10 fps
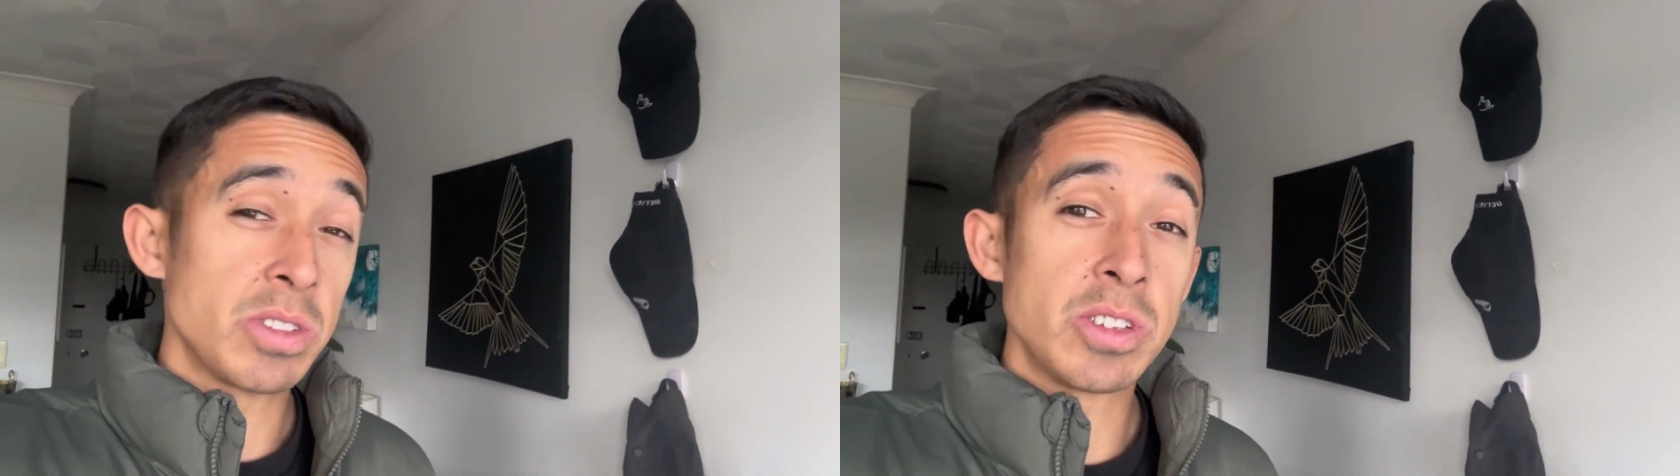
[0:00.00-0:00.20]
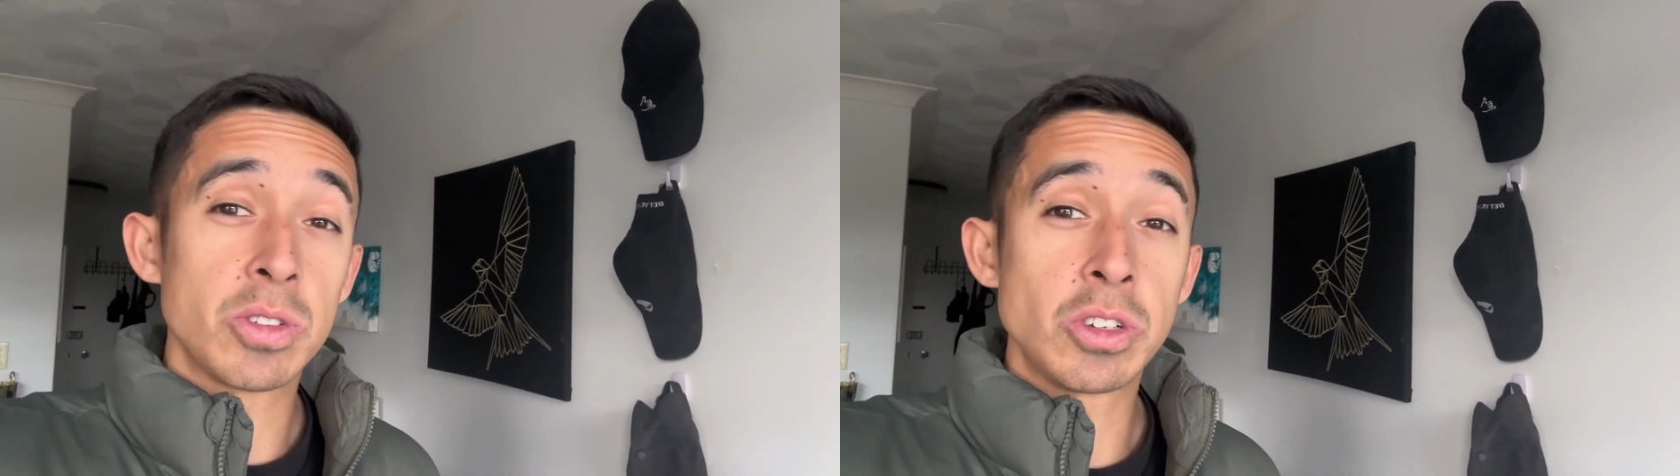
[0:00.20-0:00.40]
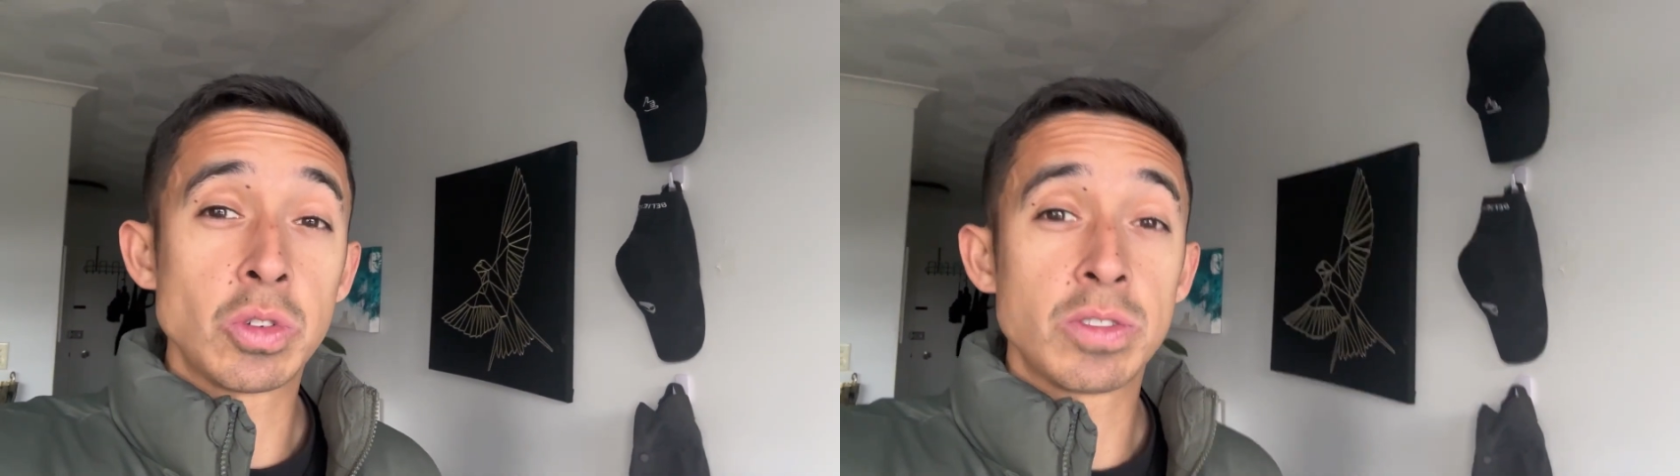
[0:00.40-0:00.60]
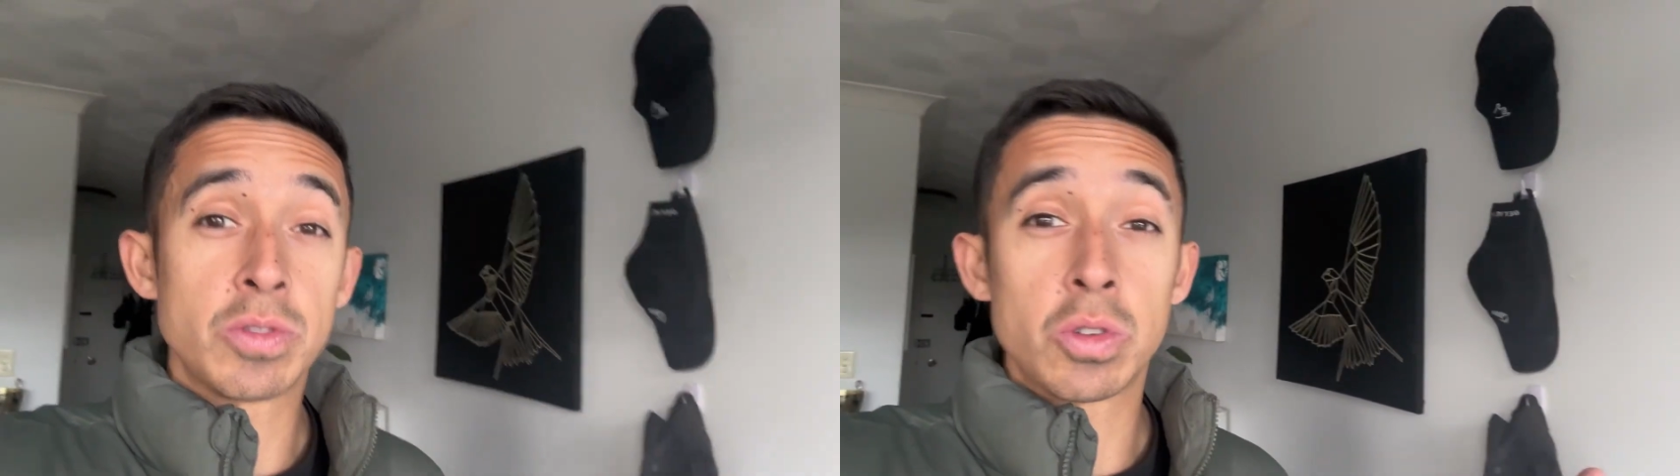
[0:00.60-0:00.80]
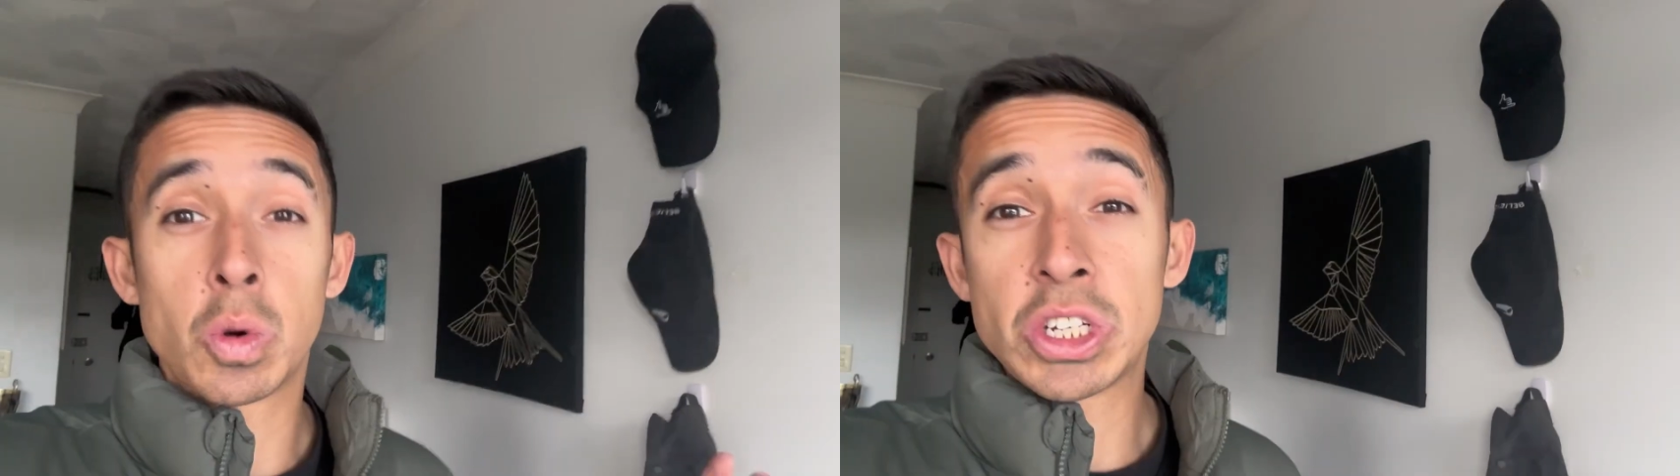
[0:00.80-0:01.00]
on the socials
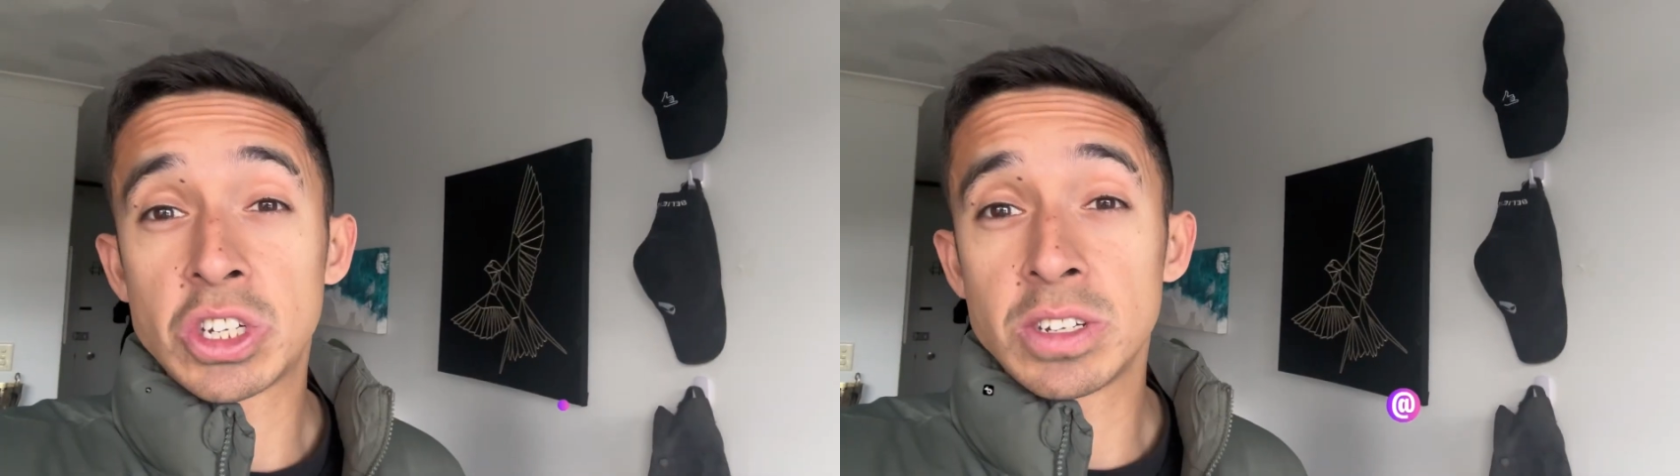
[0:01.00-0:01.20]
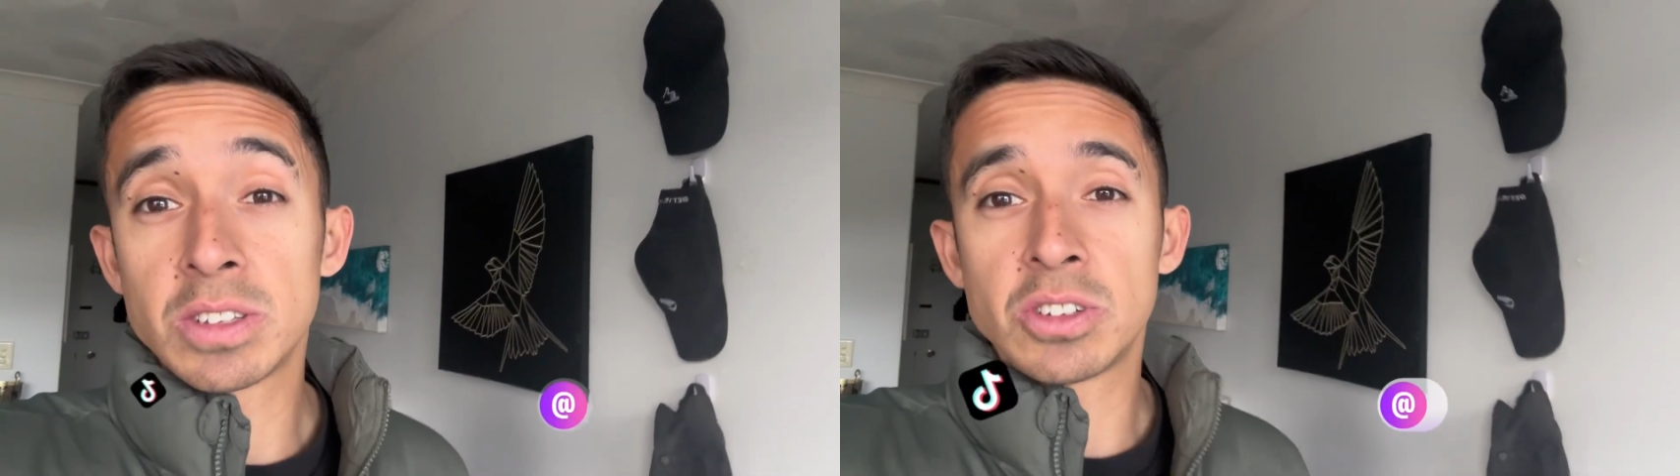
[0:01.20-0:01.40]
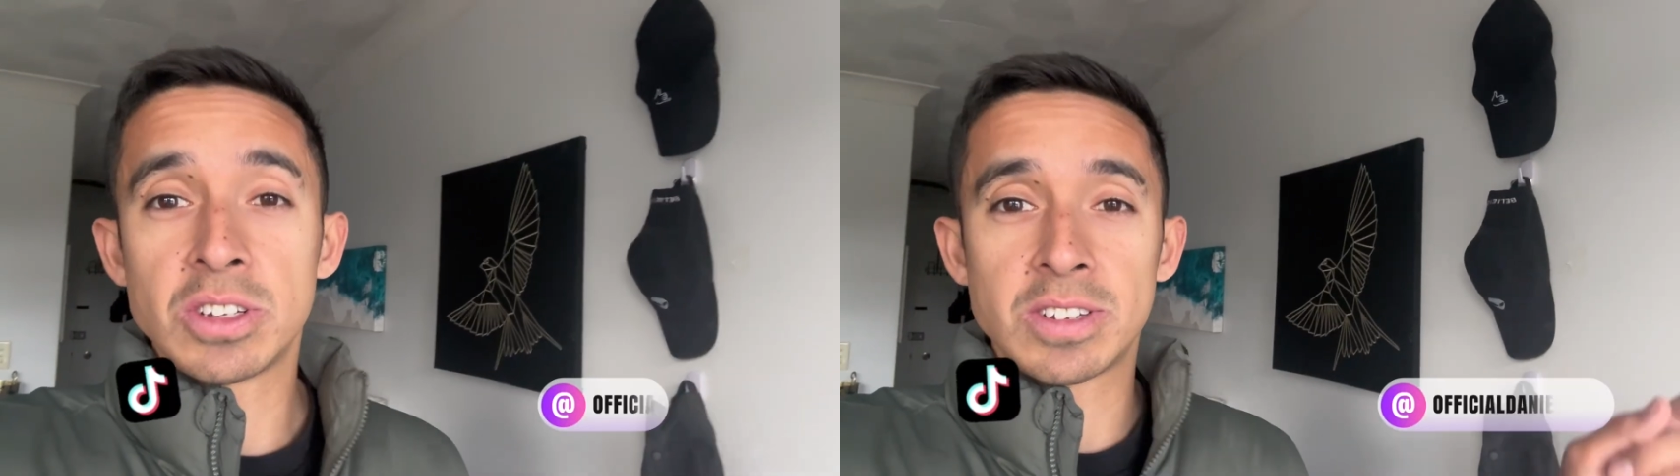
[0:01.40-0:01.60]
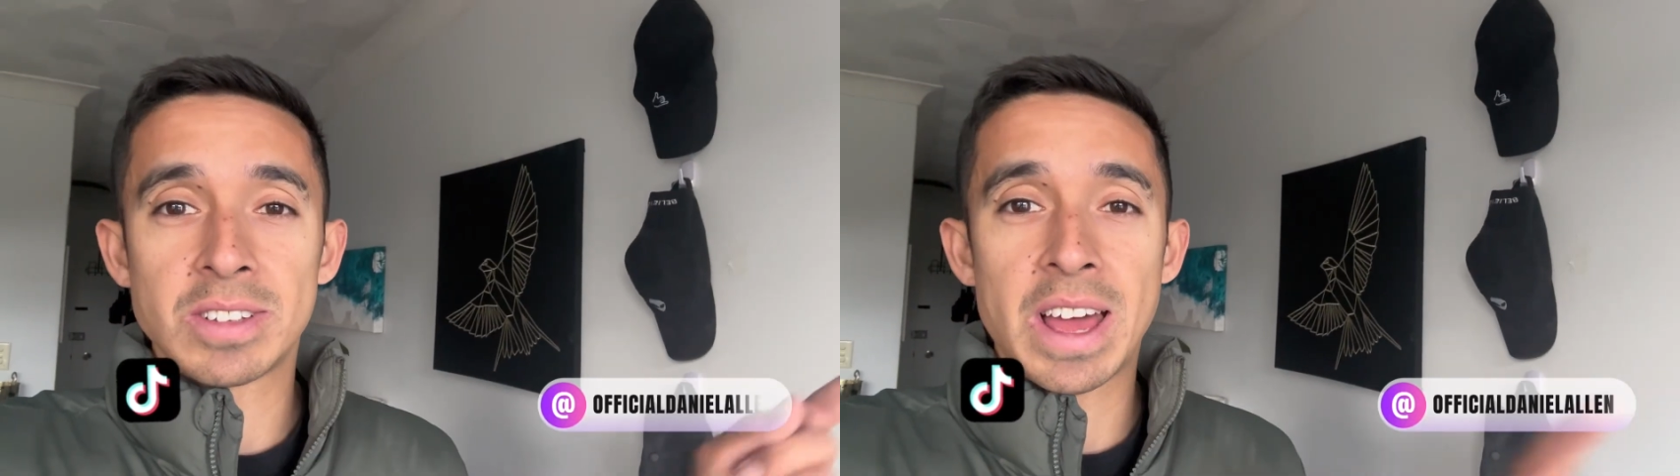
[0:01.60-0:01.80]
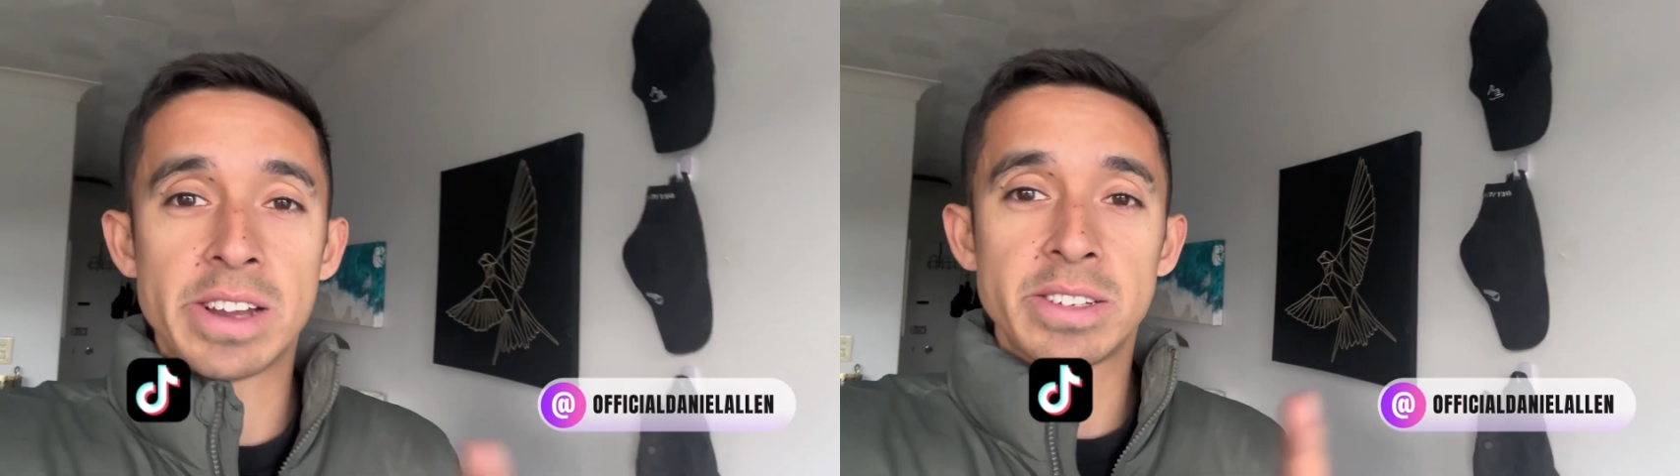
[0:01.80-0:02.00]
for questions,
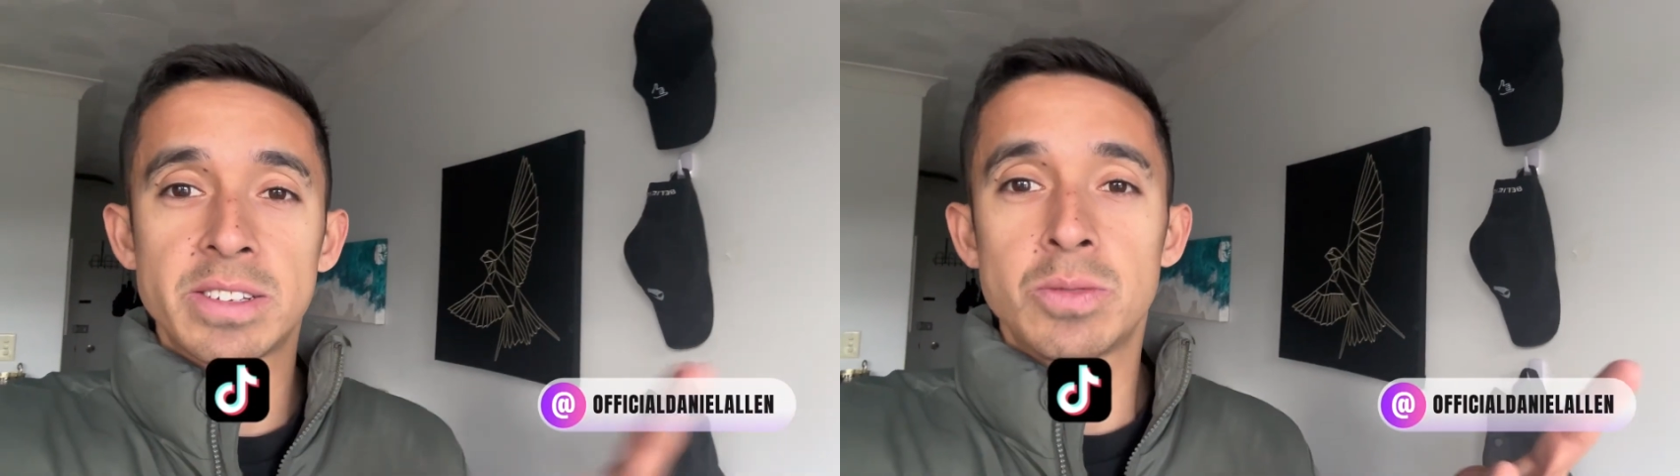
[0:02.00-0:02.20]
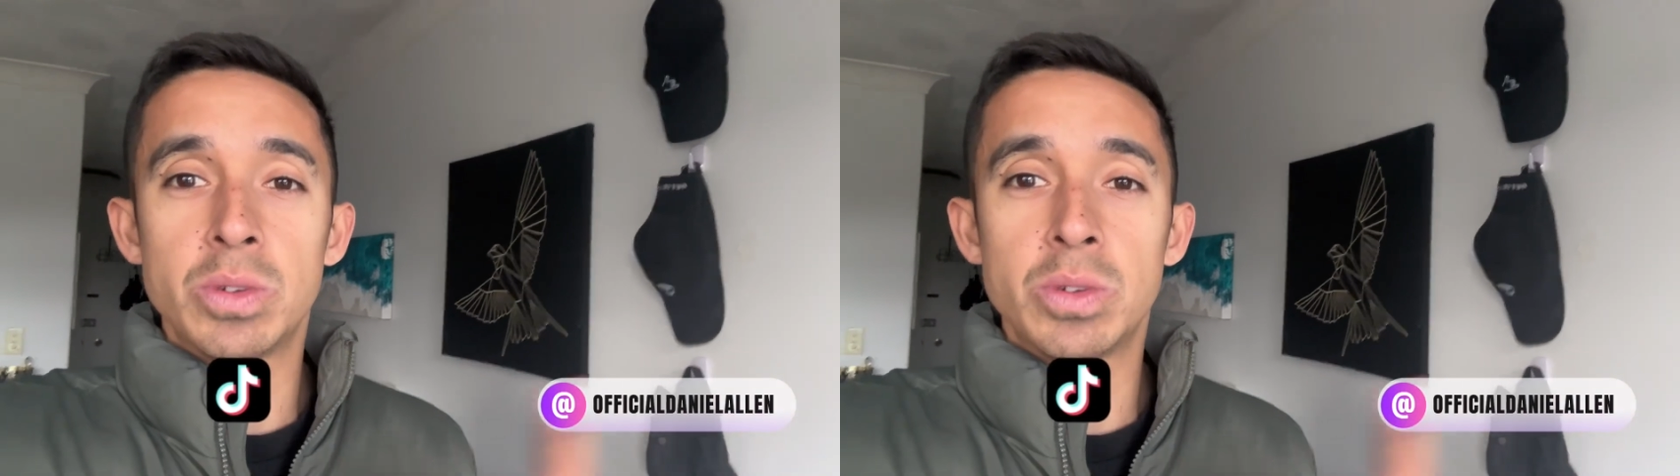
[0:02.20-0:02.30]
just add us